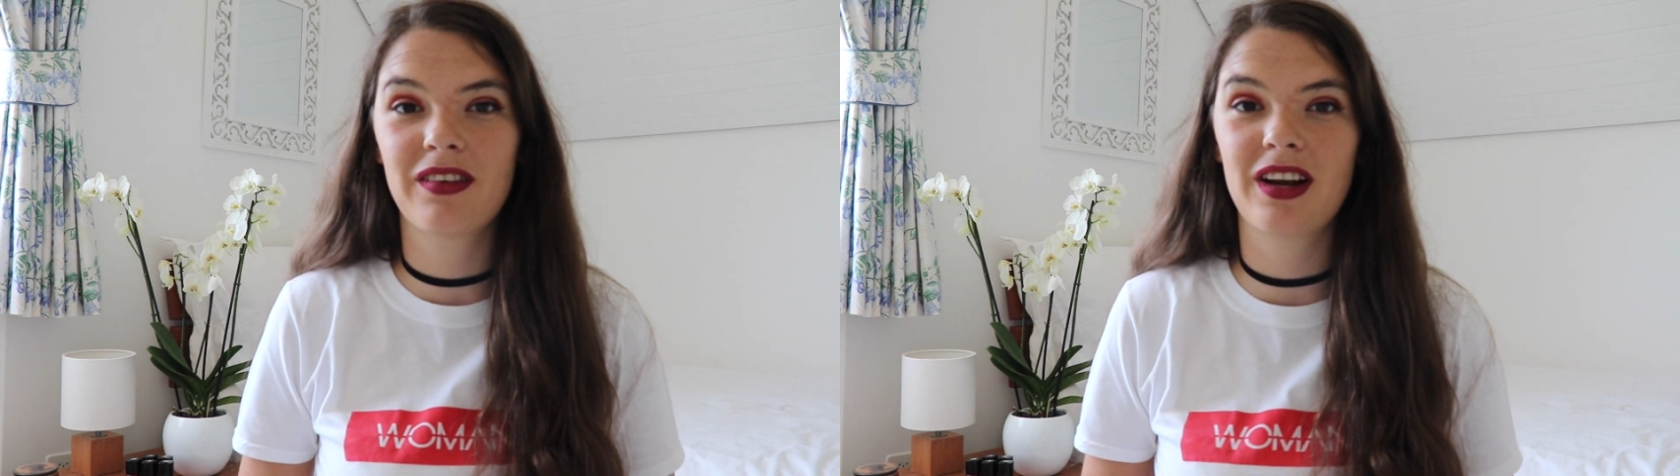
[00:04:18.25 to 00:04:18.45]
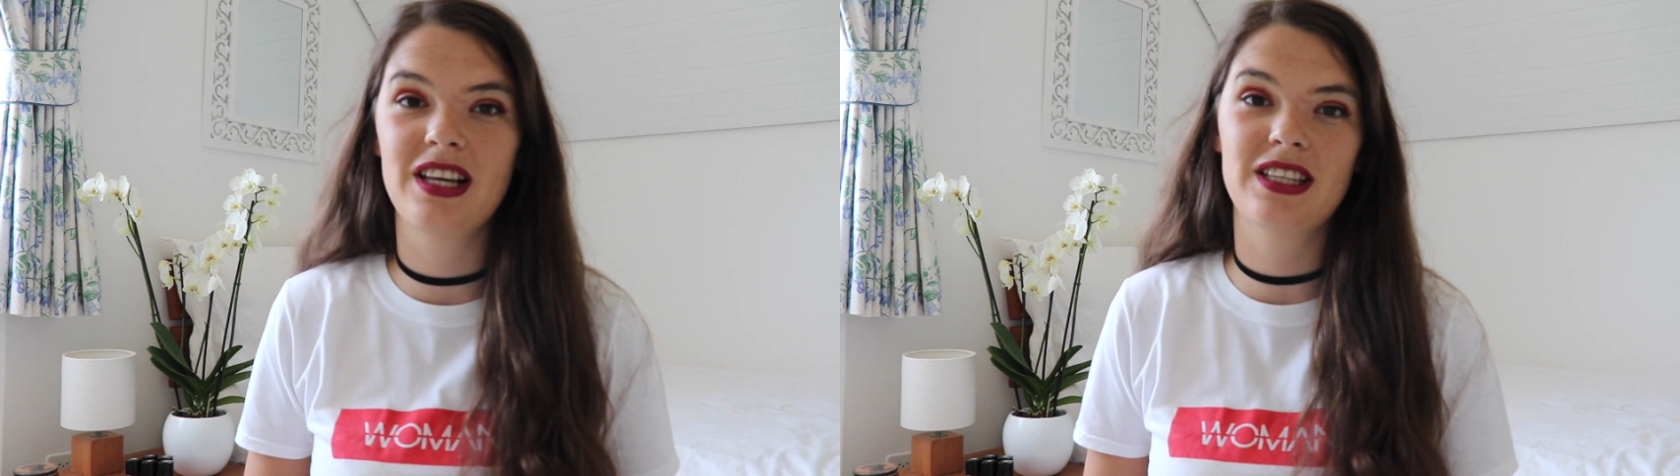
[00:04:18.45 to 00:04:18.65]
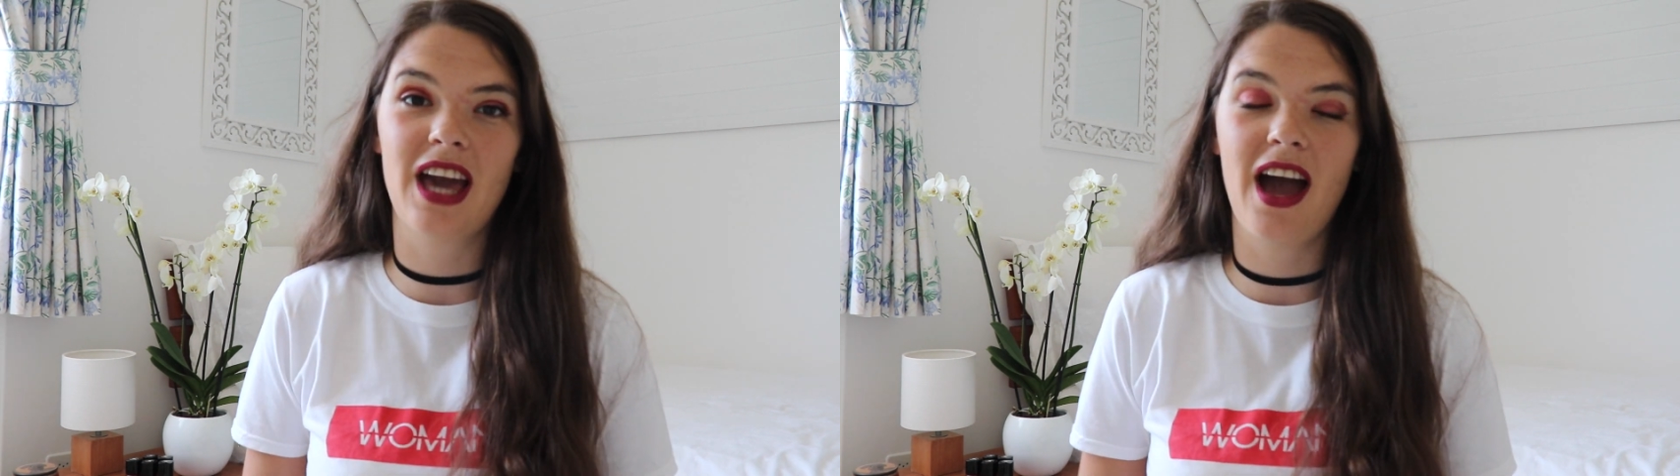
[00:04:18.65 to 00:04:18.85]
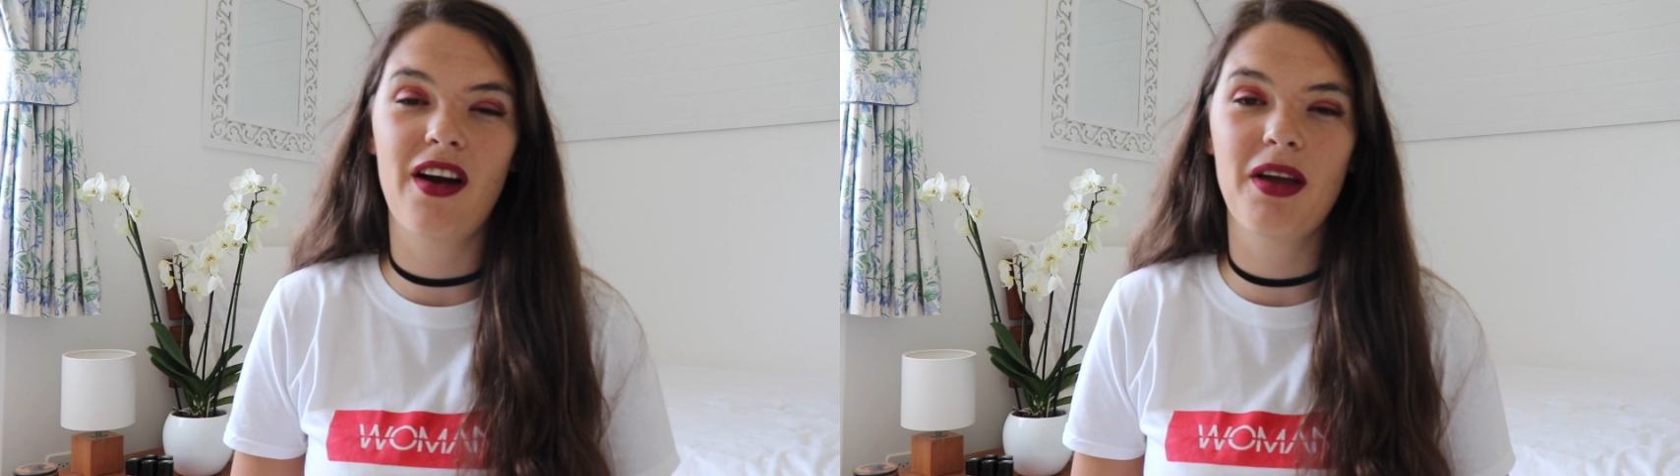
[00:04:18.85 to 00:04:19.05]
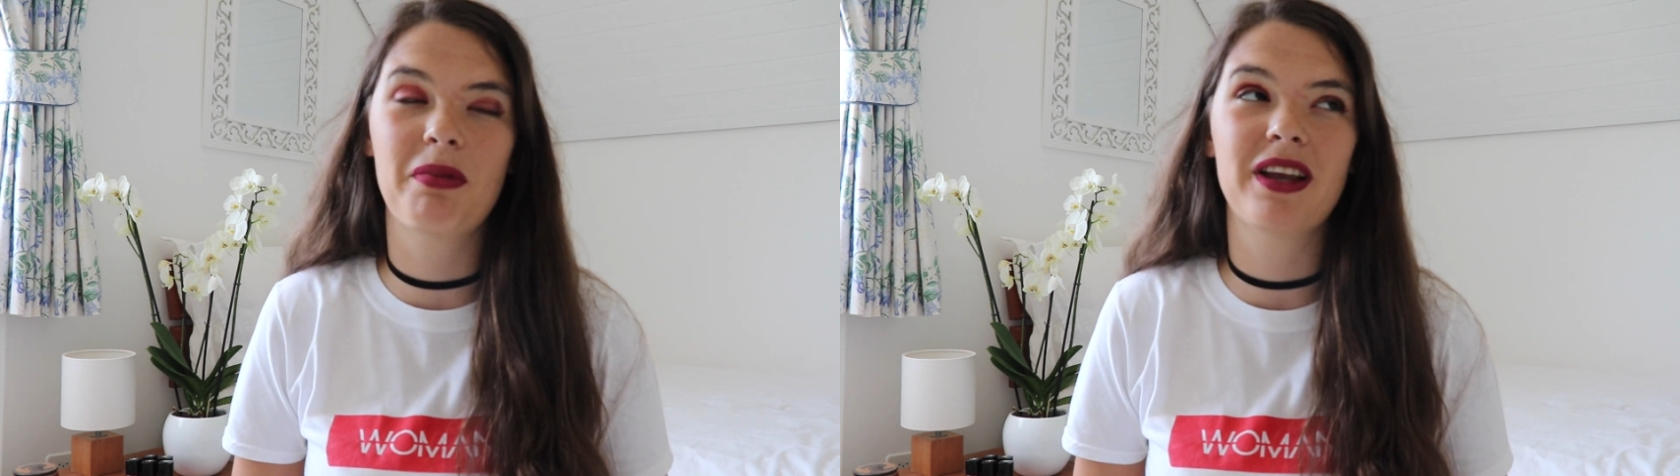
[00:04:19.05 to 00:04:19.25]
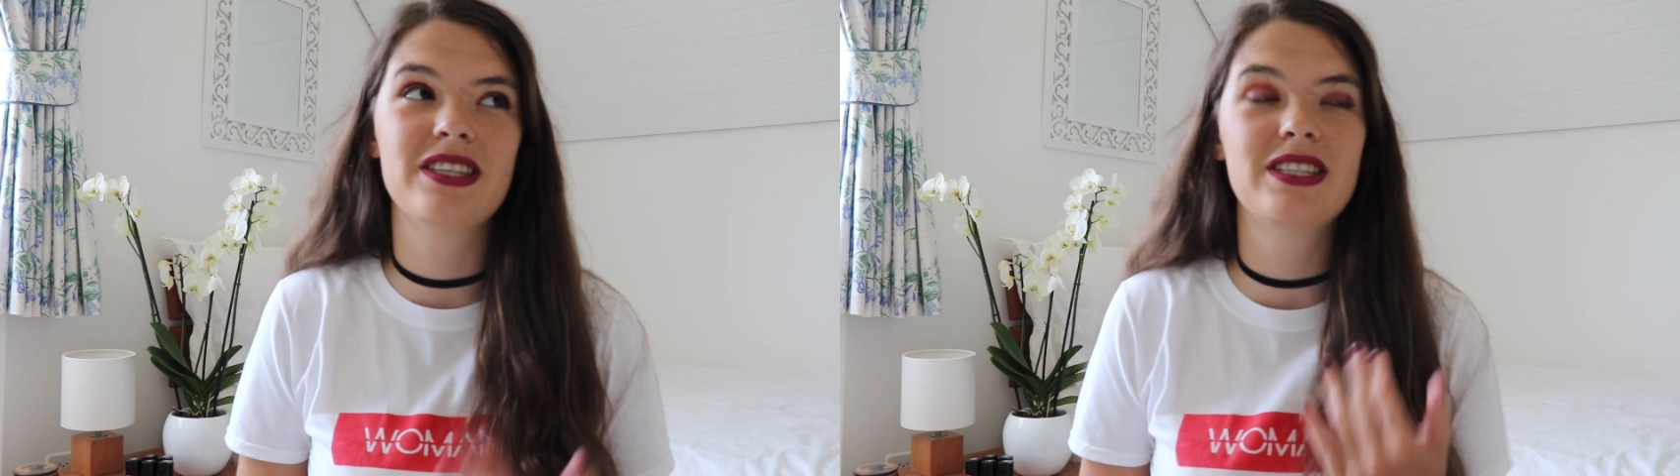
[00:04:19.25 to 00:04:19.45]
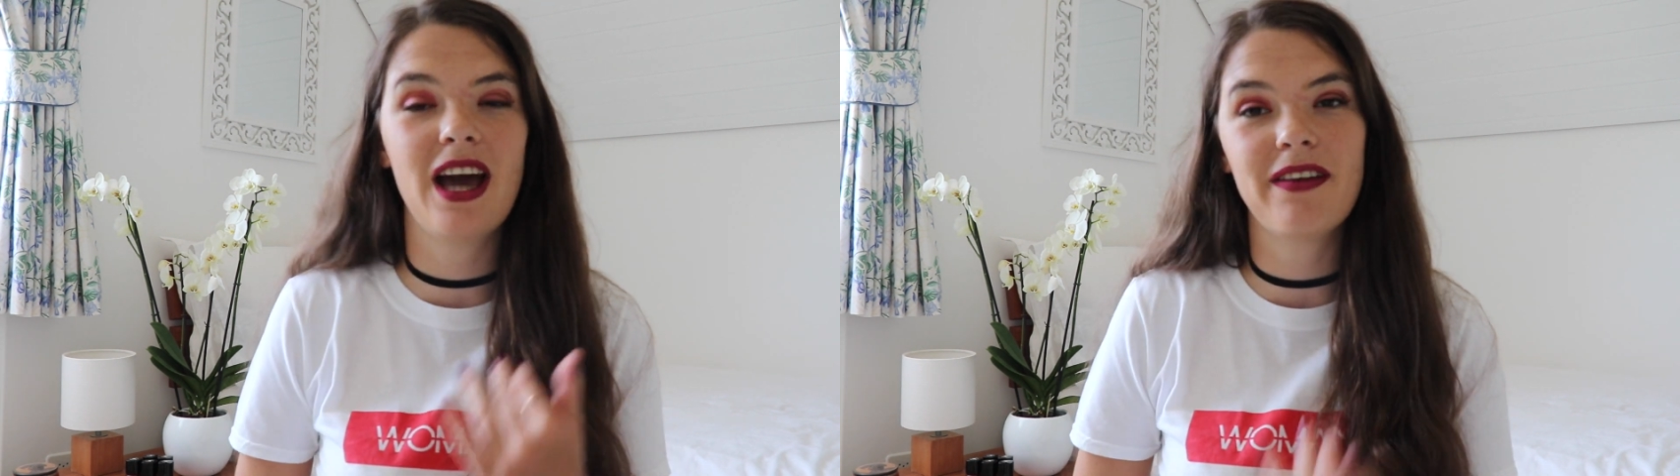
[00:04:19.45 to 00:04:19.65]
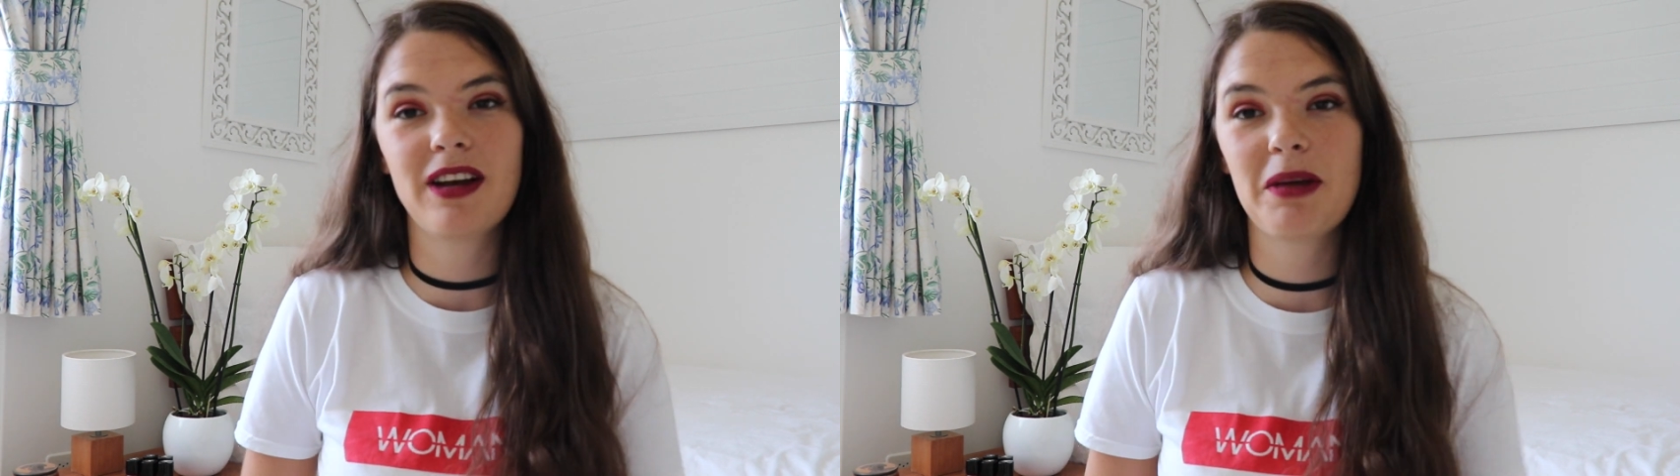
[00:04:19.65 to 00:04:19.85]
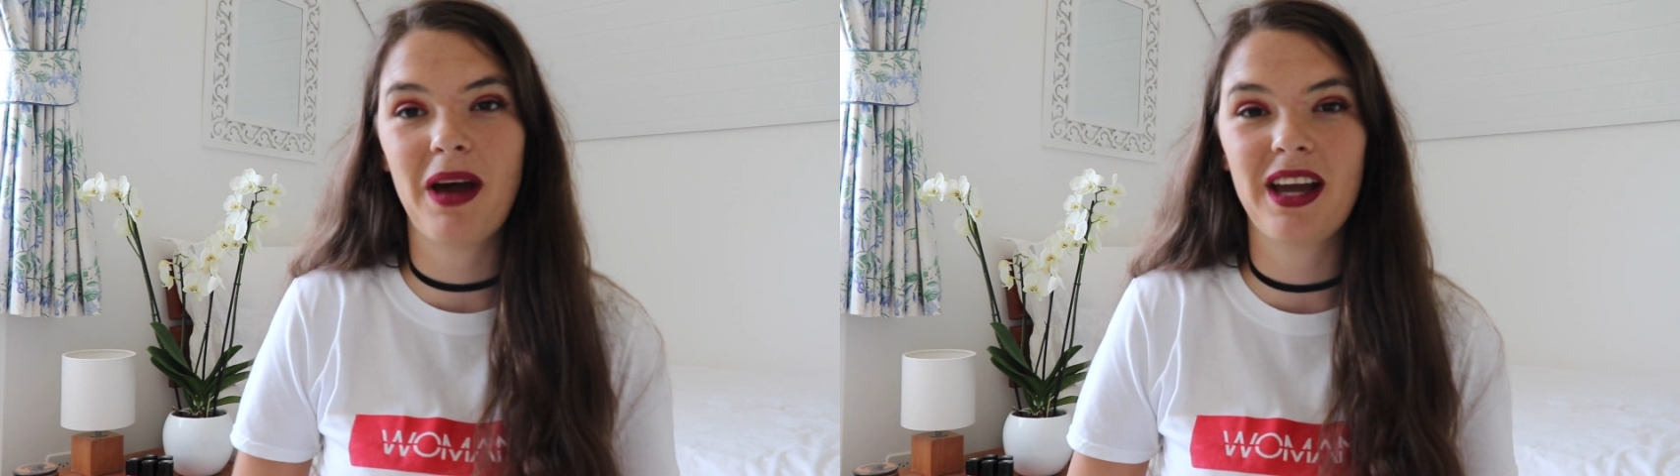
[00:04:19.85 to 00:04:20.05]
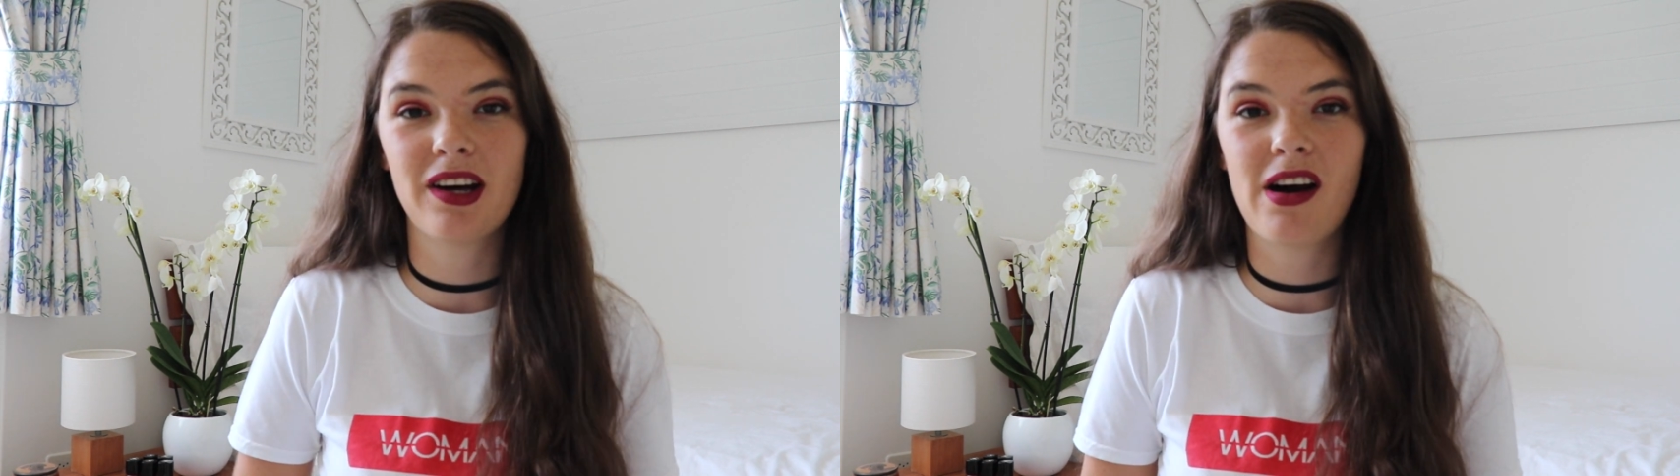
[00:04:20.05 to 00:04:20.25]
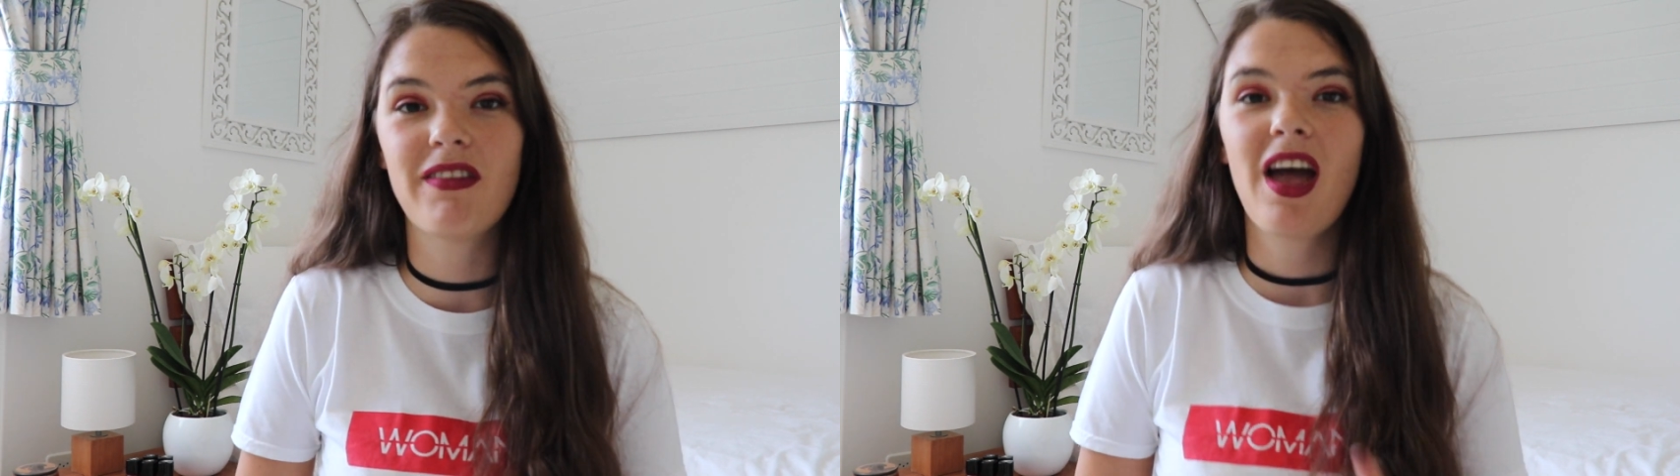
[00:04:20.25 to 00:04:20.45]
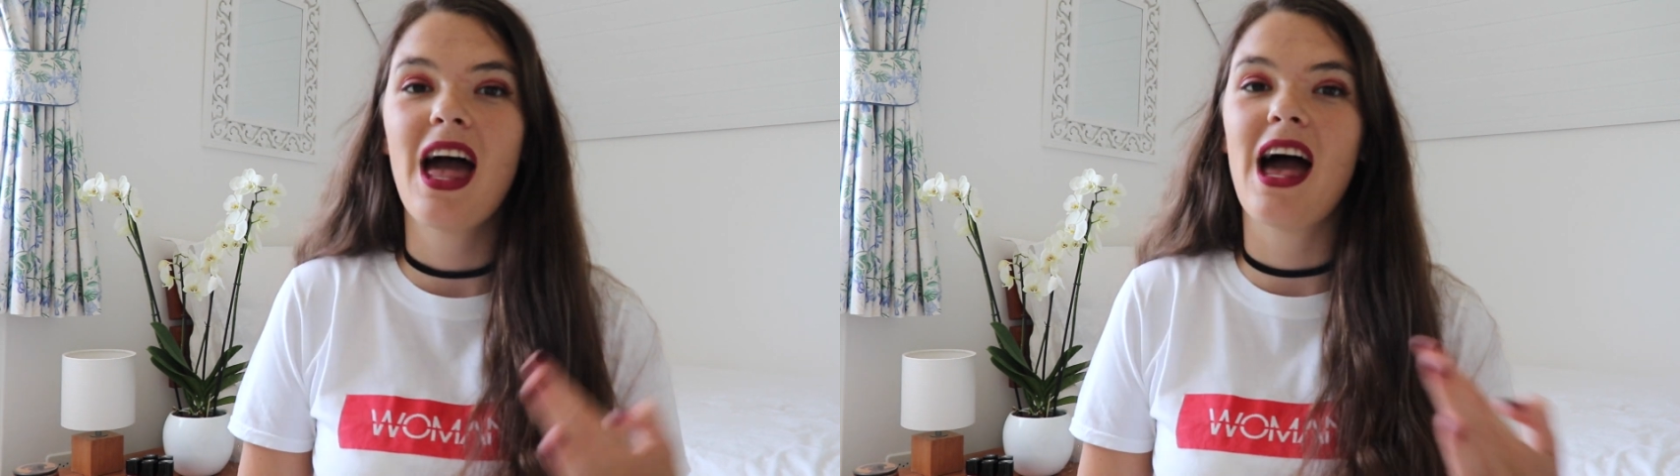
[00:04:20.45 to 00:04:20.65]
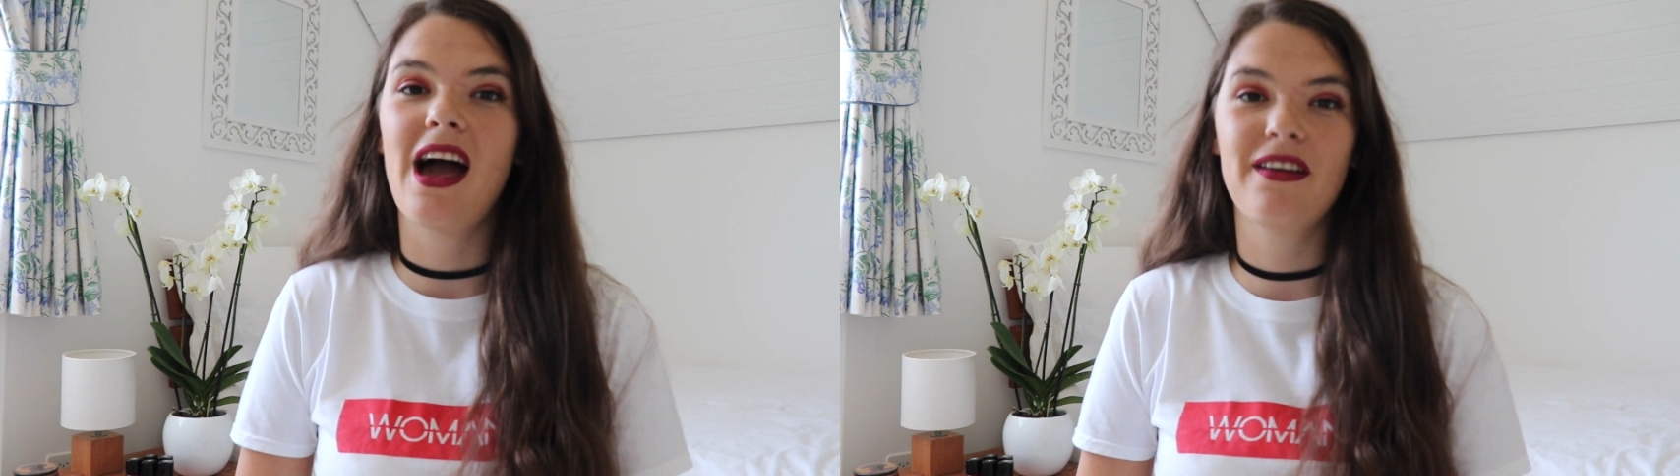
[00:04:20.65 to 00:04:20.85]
really scary, but it's definitely paid off.